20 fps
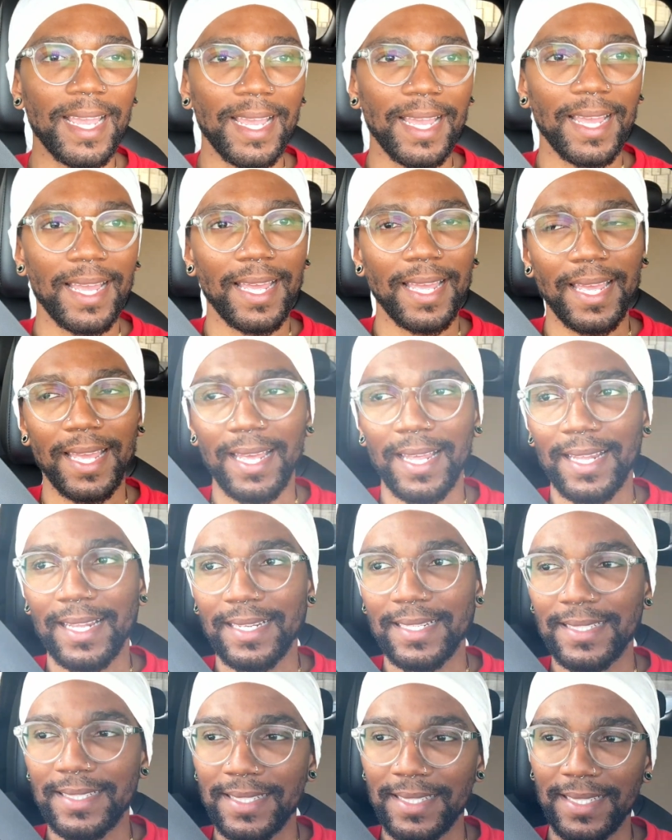
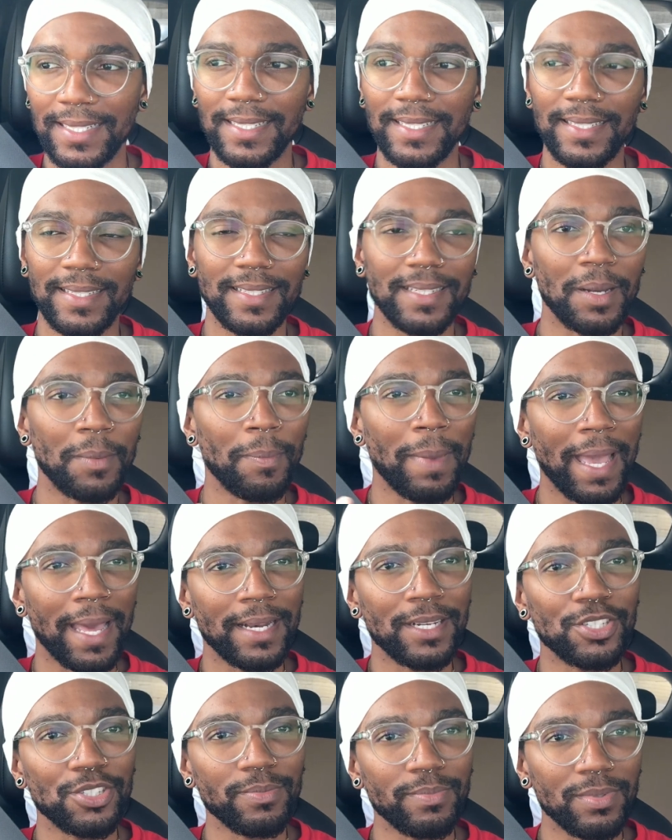and they're
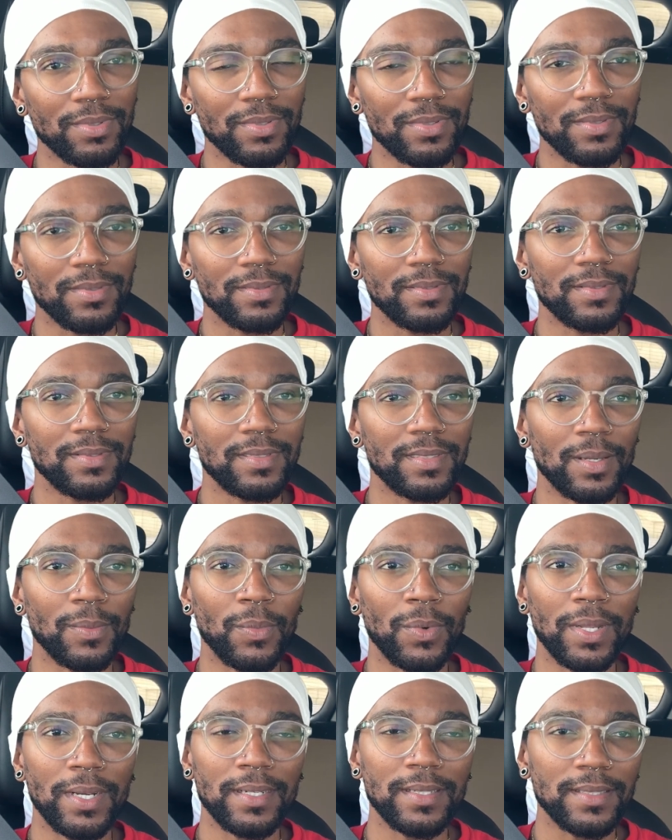manageable.
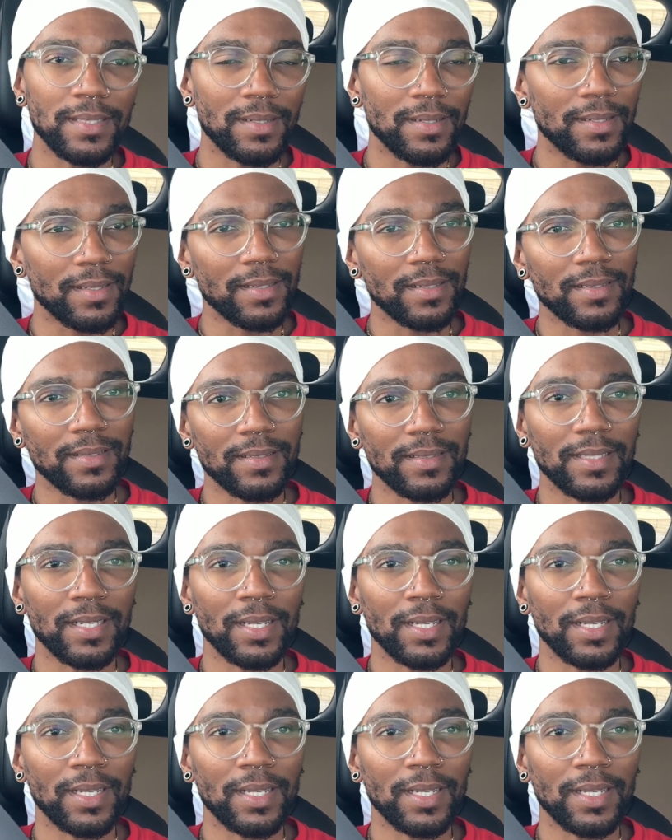Some winters are,